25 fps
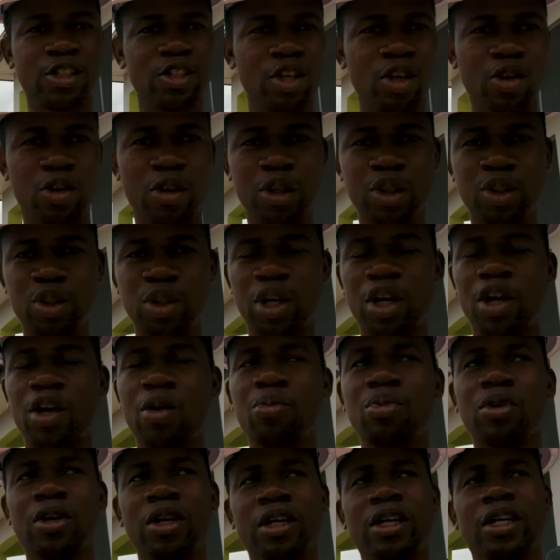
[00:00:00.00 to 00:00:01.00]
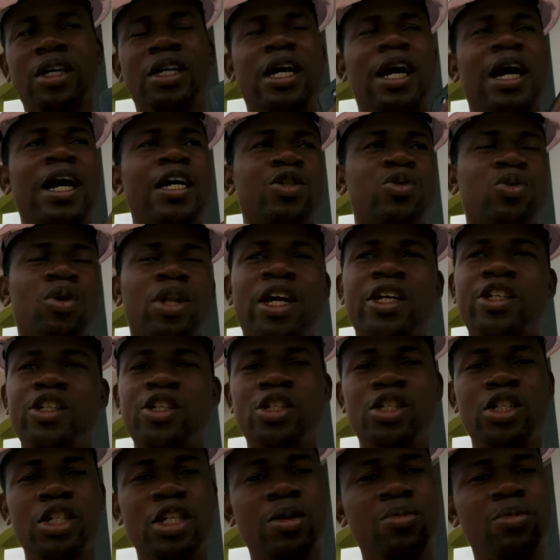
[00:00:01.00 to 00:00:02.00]
It's not going to help. As well as
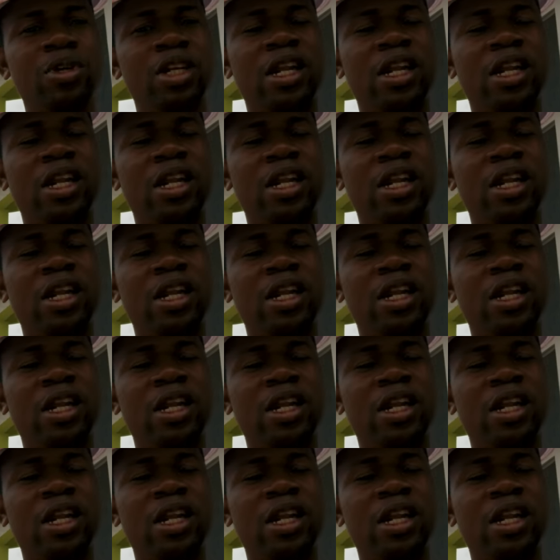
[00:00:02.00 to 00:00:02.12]
you shouldn't